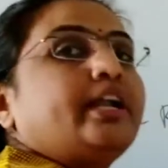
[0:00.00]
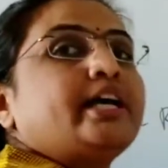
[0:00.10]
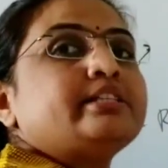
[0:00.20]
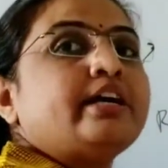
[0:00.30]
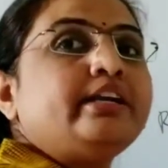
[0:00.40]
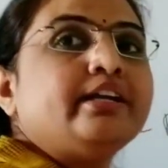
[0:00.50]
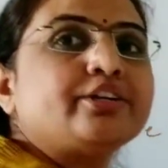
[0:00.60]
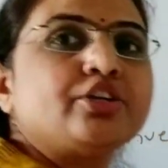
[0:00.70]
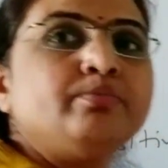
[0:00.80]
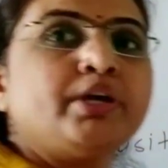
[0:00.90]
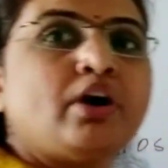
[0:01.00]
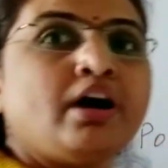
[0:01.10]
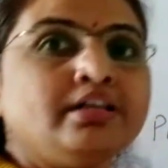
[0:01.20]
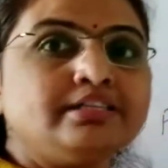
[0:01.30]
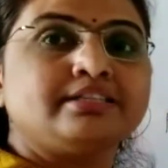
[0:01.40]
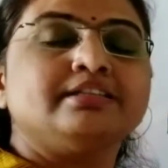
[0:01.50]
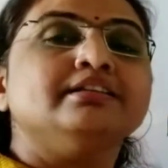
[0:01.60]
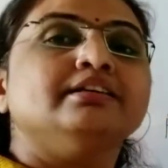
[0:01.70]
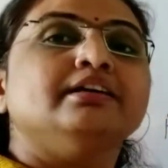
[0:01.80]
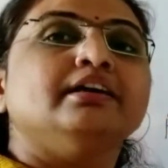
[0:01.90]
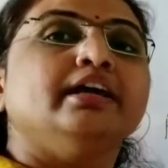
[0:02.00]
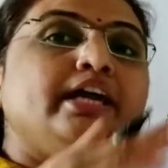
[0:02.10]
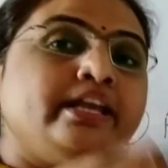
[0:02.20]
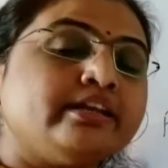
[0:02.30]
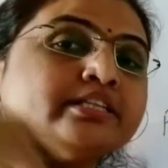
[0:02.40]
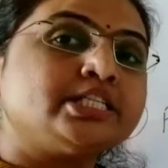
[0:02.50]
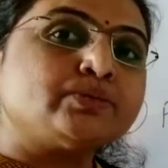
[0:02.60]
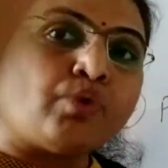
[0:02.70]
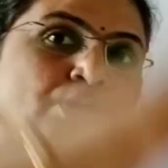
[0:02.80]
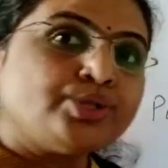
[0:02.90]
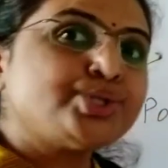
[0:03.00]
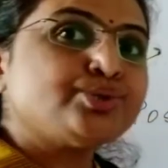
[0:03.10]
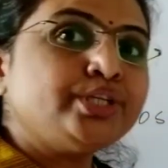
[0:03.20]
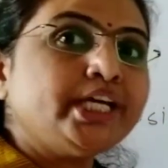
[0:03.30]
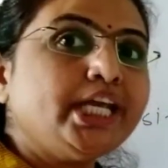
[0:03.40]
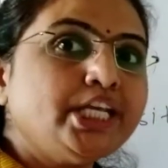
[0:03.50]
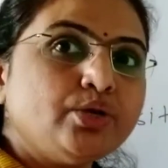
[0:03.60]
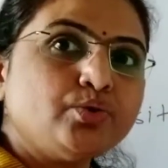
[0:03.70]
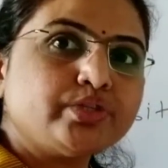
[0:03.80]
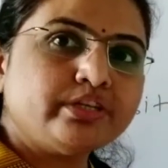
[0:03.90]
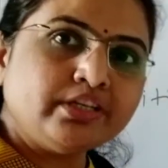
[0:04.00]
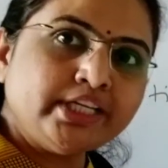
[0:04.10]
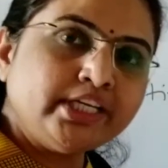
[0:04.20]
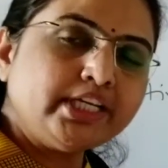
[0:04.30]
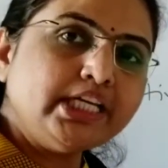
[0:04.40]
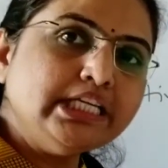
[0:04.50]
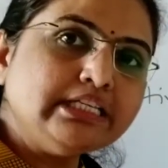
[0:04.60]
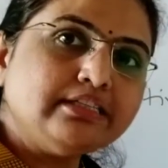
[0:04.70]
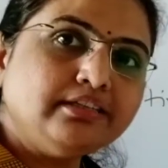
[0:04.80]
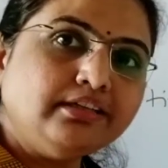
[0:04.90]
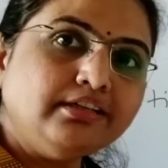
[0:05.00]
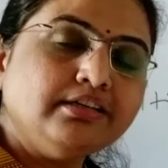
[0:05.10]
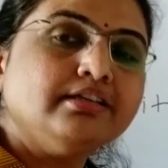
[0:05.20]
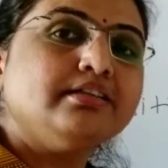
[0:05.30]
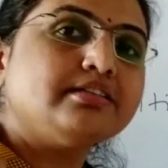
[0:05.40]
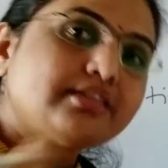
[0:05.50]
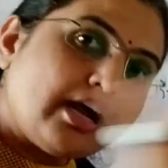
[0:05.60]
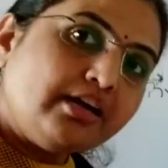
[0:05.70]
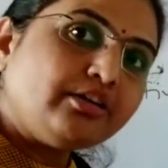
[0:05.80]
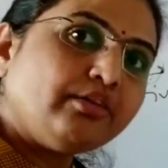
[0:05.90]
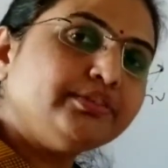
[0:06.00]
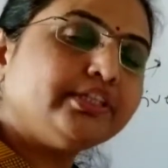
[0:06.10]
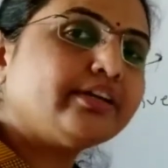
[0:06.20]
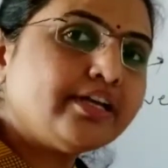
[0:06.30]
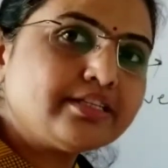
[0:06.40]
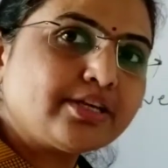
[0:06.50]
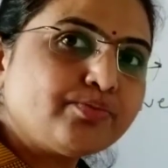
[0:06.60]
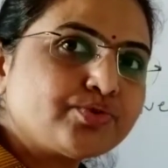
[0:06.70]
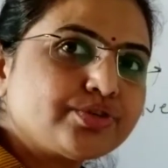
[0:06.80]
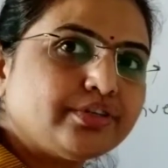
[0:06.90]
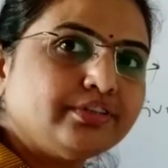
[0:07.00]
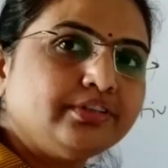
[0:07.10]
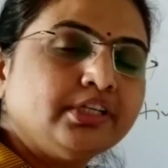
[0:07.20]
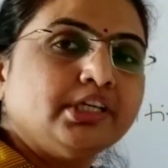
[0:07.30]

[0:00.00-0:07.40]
as an induction because in response to the inducer, there is the start of the transcription,